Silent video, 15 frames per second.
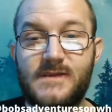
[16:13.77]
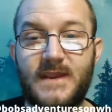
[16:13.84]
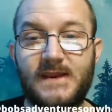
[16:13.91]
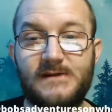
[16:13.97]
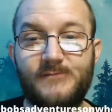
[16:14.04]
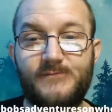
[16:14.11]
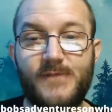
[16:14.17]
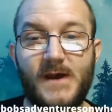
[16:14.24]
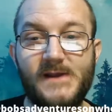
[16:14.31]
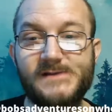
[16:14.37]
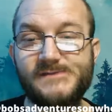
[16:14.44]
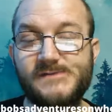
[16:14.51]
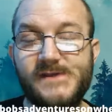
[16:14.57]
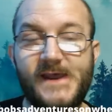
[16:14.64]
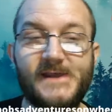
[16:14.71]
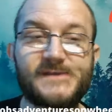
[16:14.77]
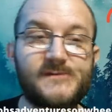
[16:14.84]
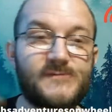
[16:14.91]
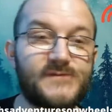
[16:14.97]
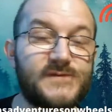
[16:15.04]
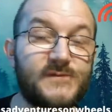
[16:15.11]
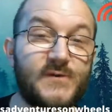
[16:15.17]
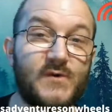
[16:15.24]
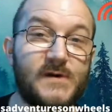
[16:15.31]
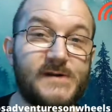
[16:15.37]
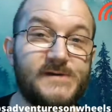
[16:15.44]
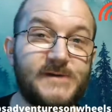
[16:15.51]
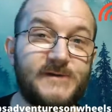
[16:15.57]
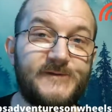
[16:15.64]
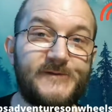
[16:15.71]
and possibly ask them some
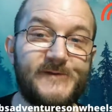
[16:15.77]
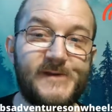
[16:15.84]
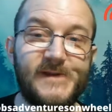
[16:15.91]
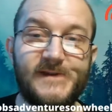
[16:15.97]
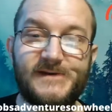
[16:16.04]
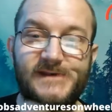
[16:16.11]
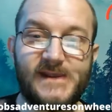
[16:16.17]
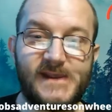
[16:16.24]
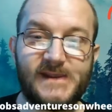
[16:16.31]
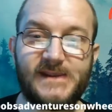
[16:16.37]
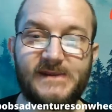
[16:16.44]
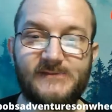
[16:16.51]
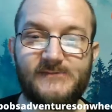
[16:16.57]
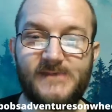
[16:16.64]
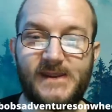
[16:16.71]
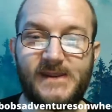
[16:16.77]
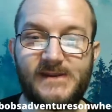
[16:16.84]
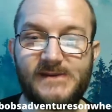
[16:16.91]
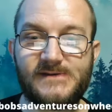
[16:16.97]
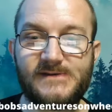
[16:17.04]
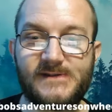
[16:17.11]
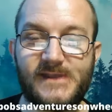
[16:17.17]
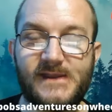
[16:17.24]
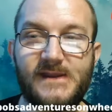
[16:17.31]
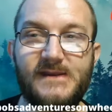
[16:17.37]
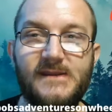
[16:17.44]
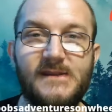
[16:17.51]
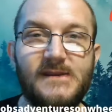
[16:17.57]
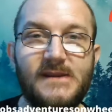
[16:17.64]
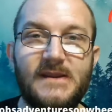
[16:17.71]
questions, take advantage of
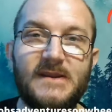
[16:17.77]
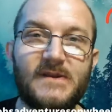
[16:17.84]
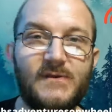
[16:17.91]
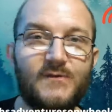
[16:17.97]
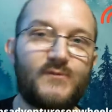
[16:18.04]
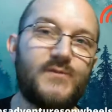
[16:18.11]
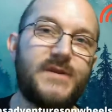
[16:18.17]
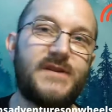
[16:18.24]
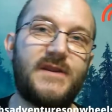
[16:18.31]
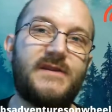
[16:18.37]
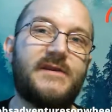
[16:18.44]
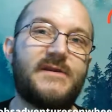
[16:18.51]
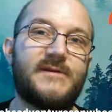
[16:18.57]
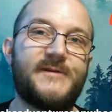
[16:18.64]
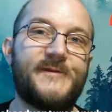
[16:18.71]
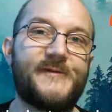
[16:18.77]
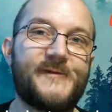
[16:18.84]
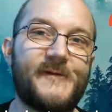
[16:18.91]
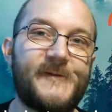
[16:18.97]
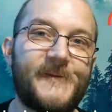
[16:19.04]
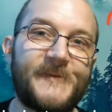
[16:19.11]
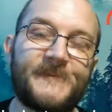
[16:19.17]
that, because